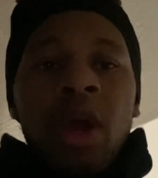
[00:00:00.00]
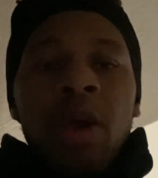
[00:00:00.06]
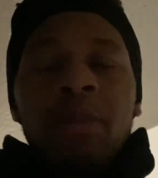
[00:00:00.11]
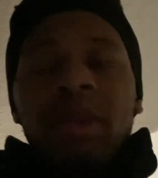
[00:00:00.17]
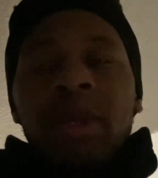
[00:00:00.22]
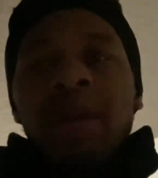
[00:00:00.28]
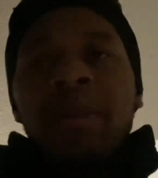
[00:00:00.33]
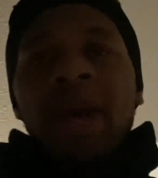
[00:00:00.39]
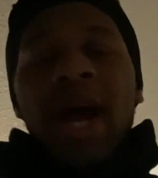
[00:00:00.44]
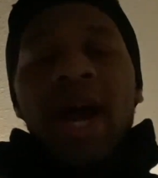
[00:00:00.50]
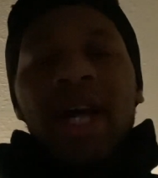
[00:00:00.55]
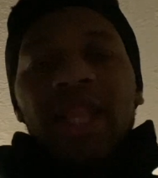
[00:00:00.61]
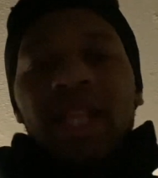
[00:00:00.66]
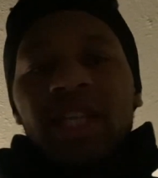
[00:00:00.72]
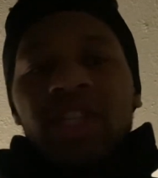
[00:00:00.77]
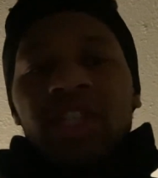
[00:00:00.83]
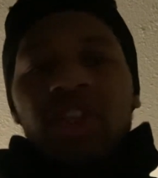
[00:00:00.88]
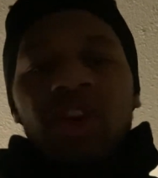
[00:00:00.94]
But I'm going to holler
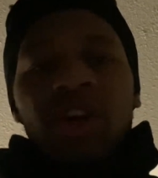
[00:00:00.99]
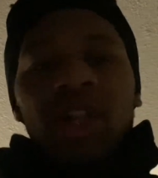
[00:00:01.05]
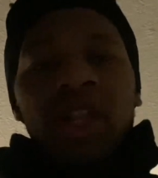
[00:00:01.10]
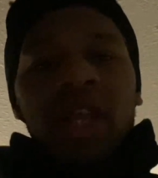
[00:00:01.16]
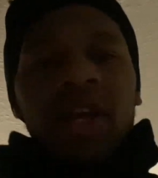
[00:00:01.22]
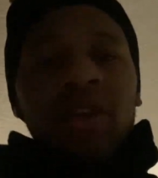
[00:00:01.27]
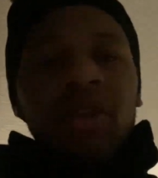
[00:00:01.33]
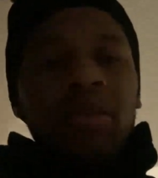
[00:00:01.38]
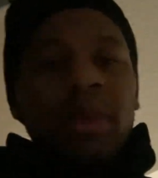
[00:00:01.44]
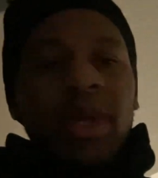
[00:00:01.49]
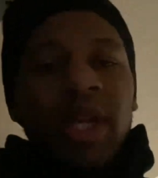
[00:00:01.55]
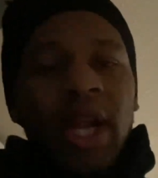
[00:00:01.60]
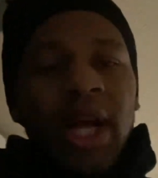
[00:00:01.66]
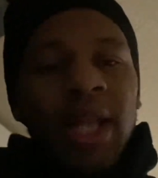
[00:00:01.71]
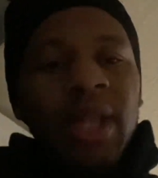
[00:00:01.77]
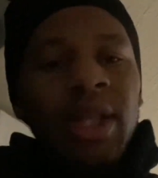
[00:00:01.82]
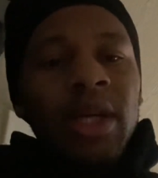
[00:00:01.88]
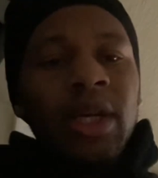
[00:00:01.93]
at y'all later, man. I
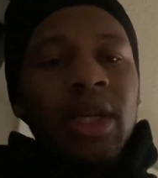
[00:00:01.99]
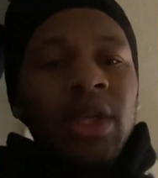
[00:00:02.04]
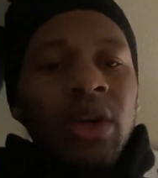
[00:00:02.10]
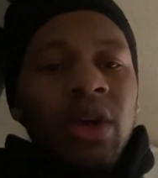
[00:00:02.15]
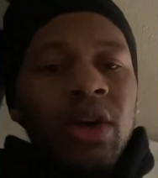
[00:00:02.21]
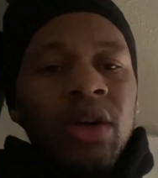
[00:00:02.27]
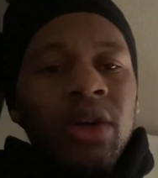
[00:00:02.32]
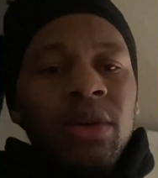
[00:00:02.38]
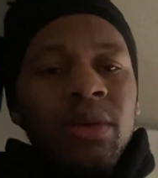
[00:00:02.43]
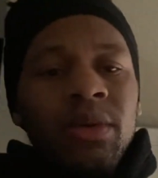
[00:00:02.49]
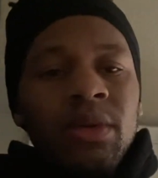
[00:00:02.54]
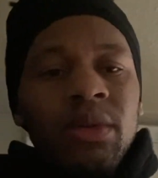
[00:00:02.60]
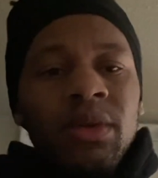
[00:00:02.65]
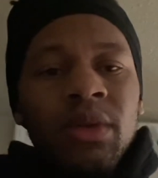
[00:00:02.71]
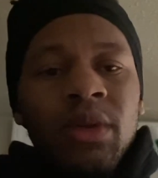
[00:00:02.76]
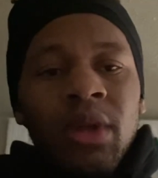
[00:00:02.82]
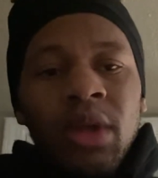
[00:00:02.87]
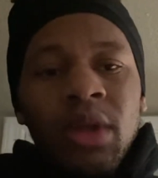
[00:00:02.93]
love y'all.
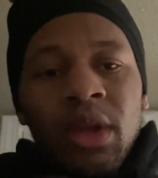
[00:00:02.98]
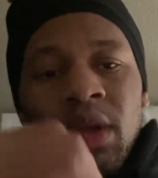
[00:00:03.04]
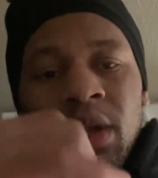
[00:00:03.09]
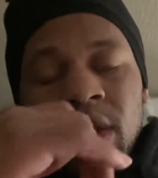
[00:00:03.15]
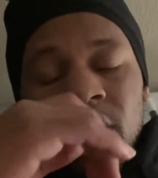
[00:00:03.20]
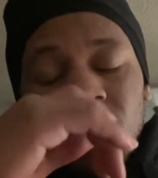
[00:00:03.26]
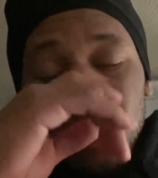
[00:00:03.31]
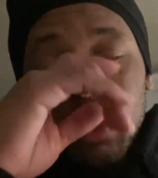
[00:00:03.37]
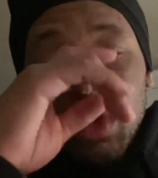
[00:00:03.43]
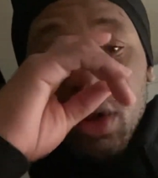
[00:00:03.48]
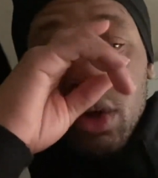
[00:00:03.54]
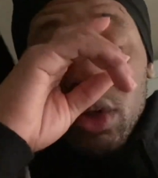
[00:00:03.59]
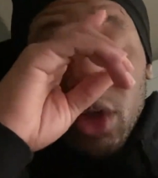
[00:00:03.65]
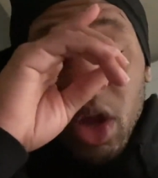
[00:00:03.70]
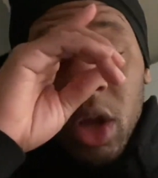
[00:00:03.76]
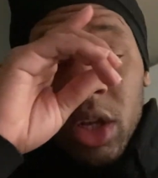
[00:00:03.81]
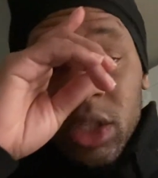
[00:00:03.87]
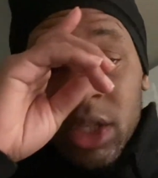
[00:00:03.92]

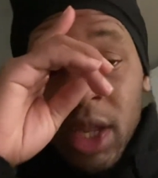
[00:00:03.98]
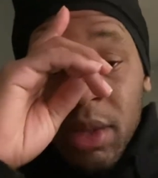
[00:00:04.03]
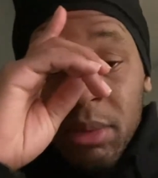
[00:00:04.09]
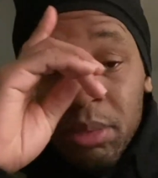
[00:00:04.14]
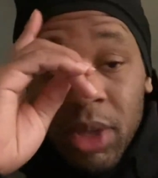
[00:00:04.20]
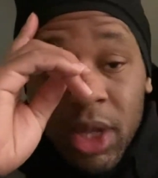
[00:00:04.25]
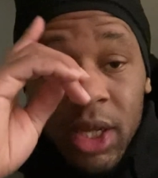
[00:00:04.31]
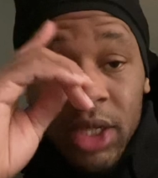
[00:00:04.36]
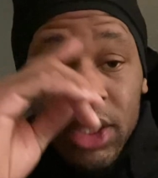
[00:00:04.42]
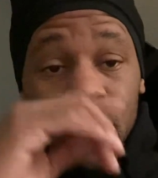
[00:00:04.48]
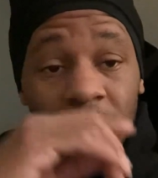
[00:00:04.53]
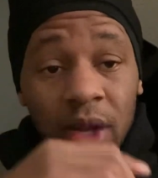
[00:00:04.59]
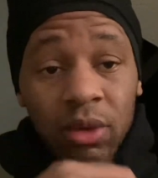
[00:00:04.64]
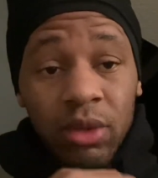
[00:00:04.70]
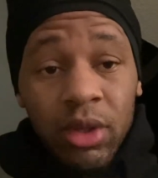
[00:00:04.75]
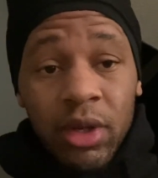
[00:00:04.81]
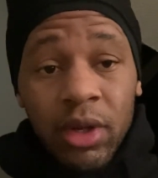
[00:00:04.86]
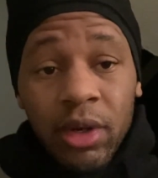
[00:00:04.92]
Y'all stay blessed
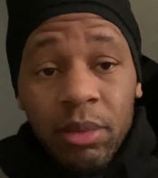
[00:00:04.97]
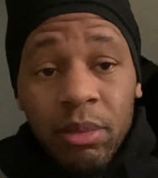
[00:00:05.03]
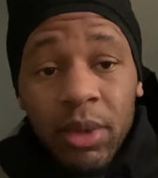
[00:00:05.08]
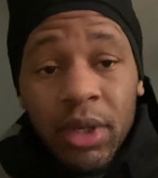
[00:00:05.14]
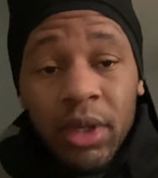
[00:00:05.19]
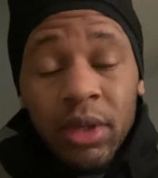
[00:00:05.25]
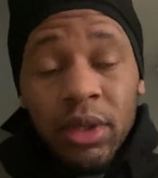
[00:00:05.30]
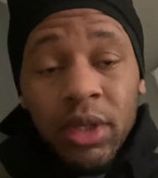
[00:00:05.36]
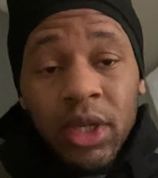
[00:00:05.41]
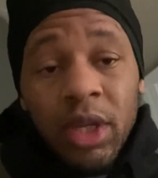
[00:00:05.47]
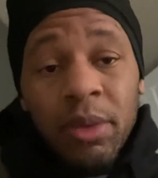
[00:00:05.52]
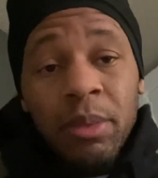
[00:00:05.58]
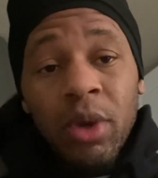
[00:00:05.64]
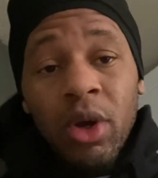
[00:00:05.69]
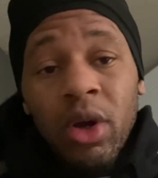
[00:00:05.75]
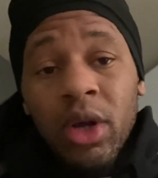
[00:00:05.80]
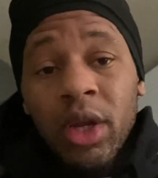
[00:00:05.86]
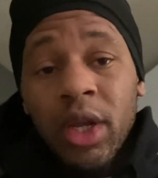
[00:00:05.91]
out there, man. Keep
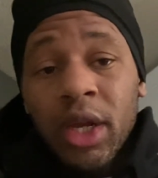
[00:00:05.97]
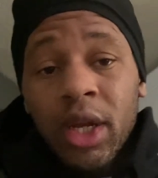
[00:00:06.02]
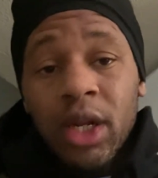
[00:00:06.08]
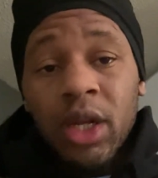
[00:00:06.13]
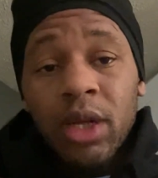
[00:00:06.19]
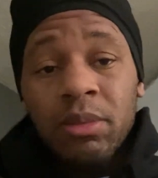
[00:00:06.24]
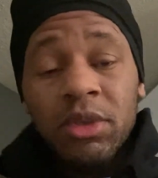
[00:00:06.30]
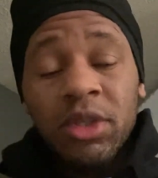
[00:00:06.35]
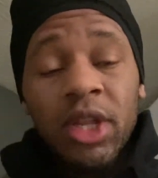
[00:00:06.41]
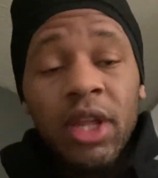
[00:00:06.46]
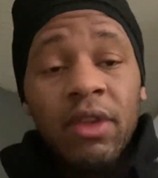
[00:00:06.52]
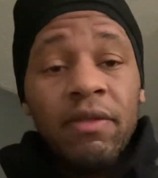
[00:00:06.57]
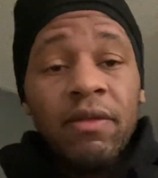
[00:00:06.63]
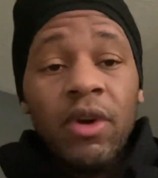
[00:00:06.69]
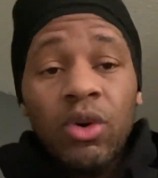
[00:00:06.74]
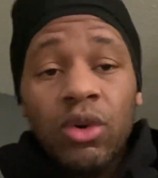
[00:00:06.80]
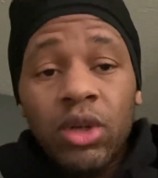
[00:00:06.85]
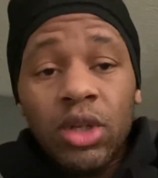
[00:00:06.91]
y'all head up, stay
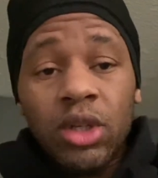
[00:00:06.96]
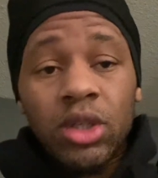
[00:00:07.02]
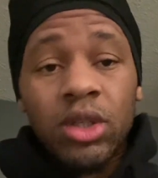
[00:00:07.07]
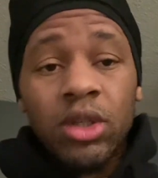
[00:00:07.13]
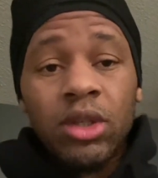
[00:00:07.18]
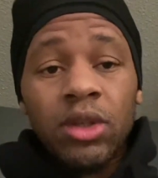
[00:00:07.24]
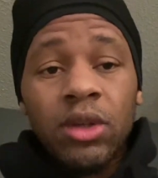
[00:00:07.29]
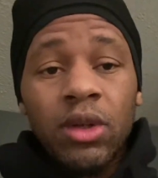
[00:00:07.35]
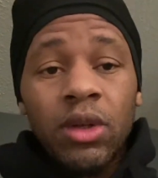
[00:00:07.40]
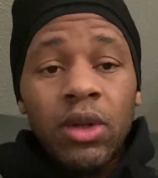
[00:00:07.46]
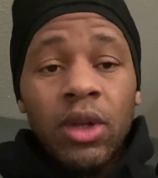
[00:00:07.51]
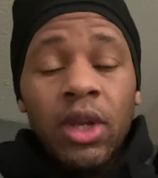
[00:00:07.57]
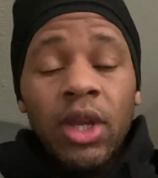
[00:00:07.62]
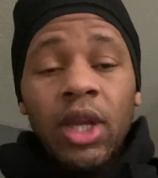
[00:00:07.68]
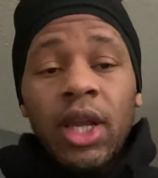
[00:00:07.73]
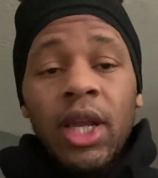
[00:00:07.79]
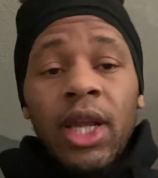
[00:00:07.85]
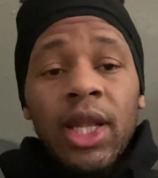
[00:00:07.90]
focused,
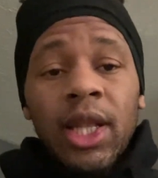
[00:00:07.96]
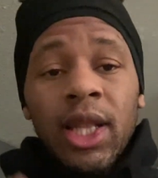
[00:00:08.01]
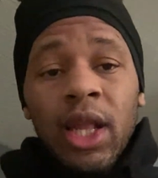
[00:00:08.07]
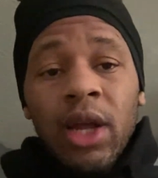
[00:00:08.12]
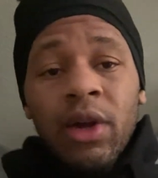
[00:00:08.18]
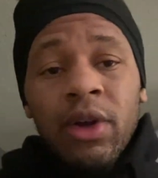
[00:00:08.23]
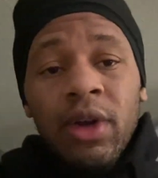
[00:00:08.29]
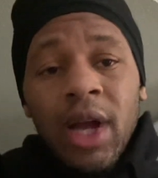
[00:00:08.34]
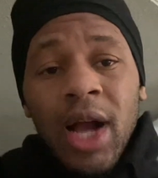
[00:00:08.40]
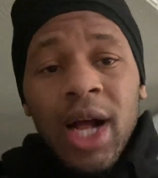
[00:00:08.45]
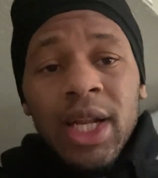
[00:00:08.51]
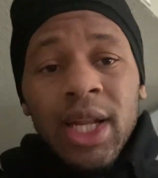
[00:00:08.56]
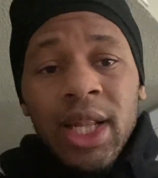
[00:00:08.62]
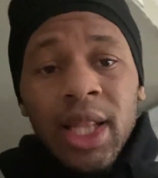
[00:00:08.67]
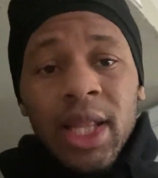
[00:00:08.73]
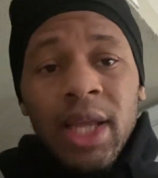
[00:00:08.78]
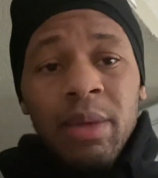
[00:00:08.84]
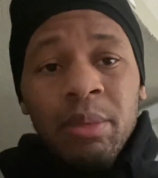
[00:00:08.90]
and learn how to
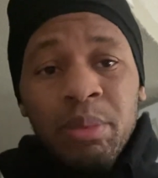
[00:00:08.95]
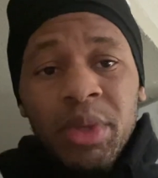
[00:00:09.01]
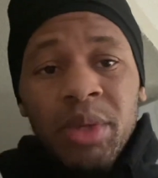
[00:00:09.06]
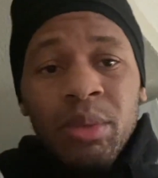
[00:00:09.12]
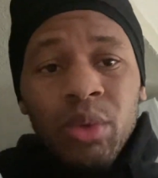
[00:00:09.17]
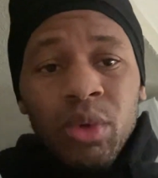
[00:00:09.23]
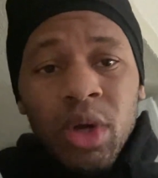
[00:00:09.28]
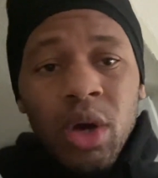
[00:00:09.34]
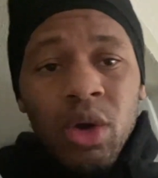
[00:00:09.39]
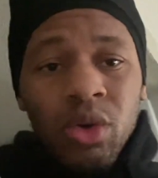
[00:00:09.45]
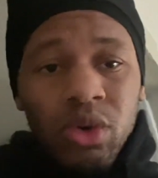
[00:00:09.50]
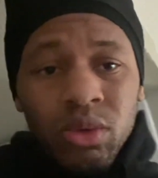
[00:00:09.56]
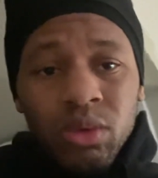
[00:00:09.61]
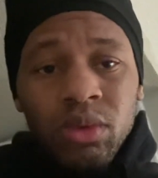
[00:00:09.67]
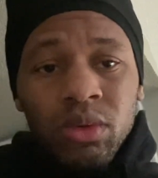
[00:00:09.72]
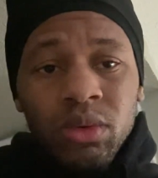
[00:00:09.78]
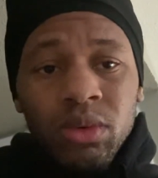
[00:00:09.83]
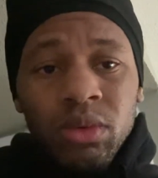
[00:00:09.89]
let people go.
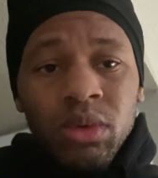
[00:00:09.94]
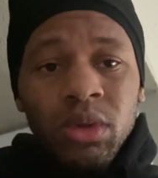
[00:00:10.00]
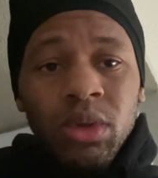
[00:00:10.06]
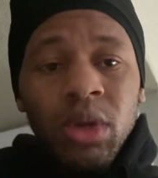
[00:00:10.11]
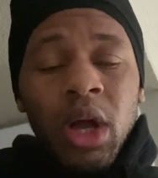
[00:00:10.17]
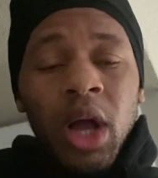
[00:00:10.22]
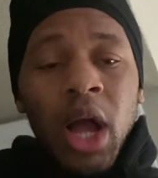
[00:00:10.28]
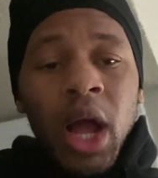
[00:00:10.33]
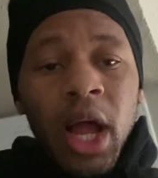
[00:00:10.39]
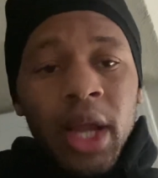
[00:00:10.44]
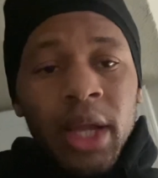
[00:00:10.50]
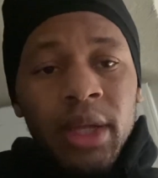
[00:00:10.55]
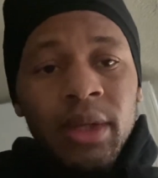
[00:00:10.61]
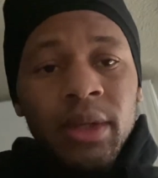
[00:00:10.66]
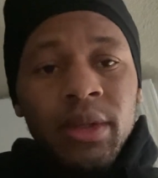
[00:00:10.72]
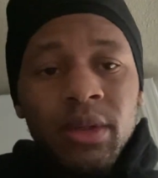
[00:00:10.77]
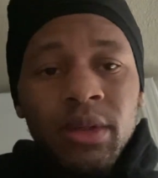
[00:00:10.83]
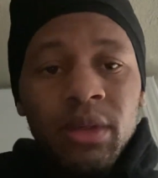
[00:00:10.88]
All right?
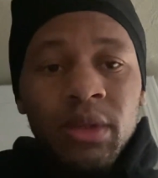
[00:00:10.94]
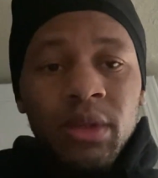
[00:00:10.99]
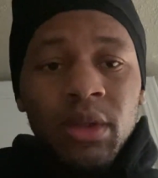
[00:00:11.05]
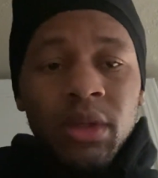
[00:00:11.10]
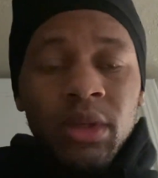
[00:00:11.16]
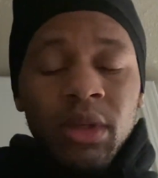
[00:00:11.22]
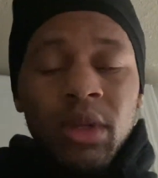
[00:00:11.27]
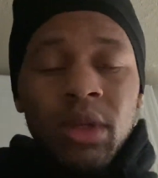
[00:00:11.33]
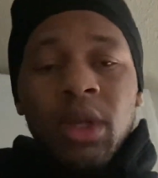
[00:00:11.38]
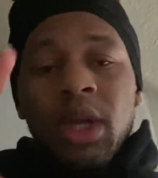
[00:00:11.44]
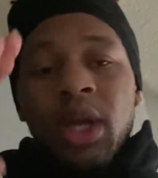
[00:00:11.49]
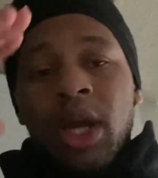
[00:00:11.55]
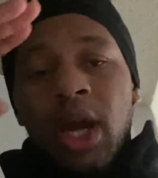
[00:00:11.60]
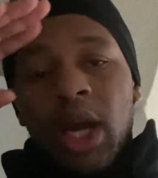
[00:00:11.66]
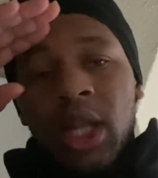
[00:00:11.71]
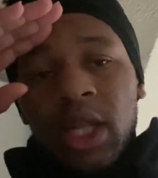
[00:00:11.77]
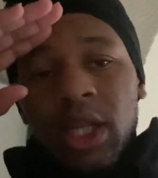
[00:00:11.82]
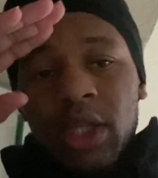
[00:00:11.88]

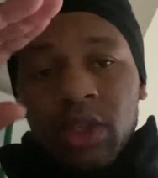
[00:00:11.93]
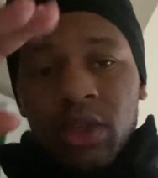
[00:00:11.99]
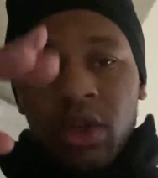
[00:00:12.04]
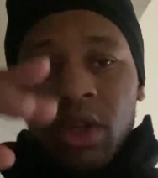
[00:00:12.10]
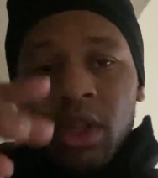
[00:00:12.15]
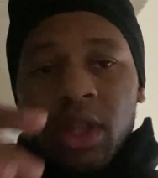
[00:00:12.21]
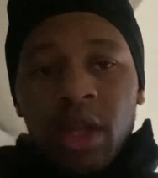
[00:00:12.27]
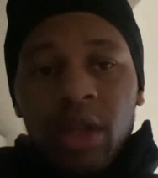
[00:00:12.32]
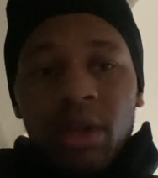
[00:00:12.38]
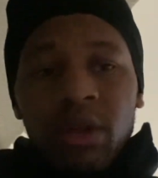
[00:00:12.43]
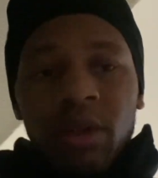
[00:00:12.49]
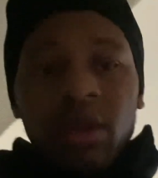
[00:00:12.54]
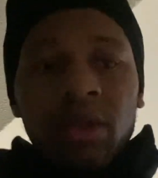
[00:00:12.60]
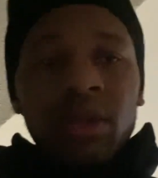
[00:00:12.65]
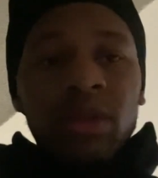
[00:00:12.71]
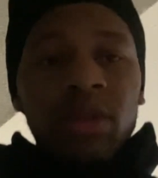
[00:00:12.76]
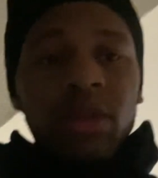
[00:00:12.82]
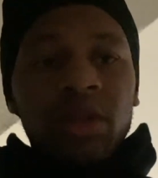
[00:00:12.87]
I'll let y'all later.
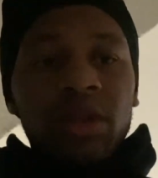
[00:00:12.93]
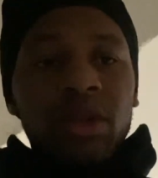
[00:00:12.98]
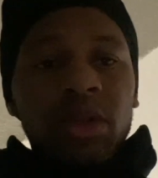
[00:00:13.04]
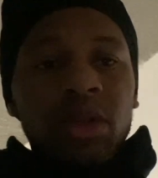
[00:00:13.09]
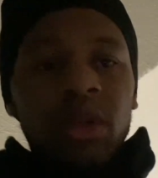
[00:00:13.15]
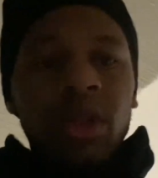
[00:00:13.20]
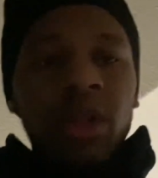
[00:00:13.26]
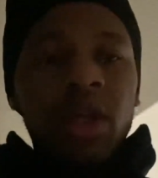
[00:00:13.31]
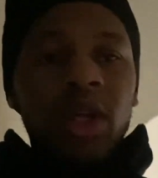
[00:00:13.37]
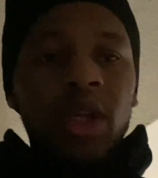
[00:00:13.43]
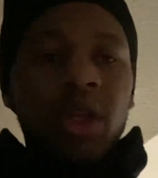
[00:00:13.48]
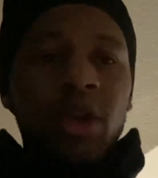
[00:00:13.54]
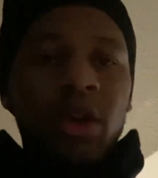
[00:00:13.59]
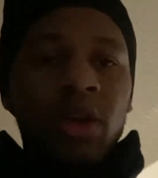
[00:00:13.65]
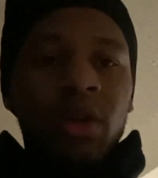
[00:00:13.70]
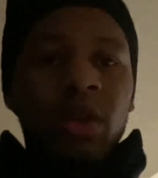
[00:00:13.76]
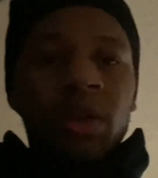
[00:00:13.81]
Love y'all.